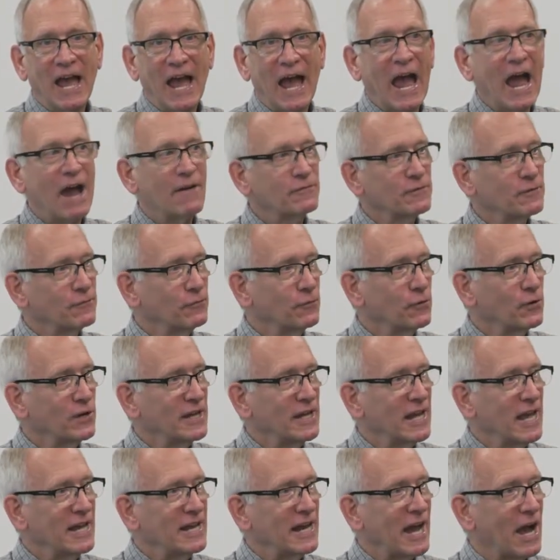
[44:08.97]
After
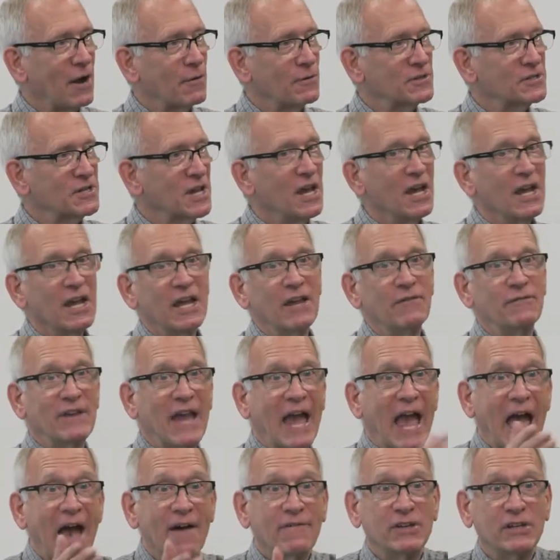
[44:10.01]
48 hours, if you
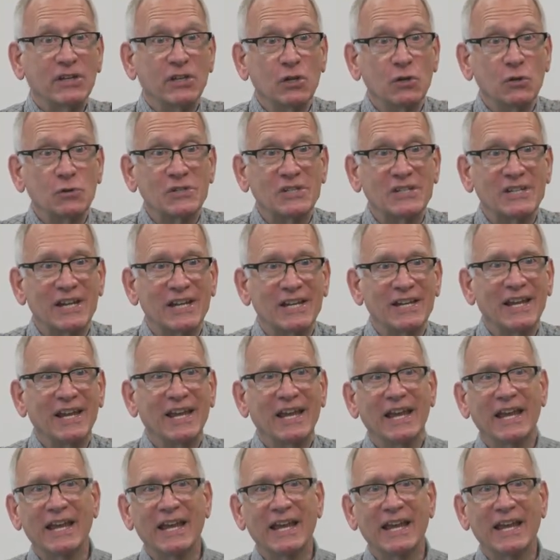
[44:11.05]
haven't used it,